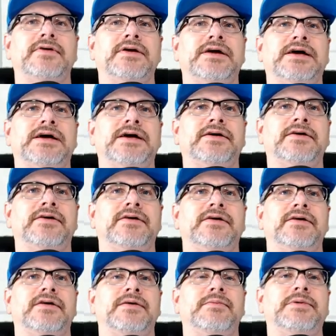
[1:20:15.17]
Uh,
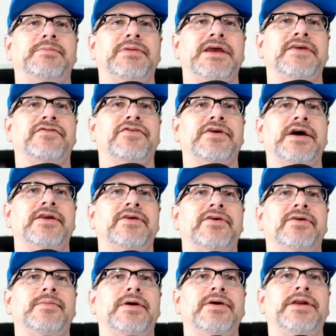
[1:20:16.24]
I've been playing for, I don't
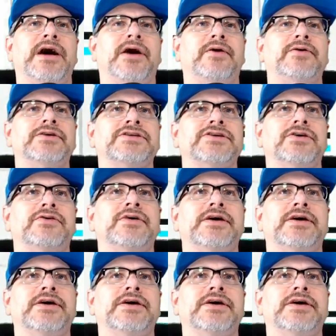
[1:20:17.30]
know, about an hour or so.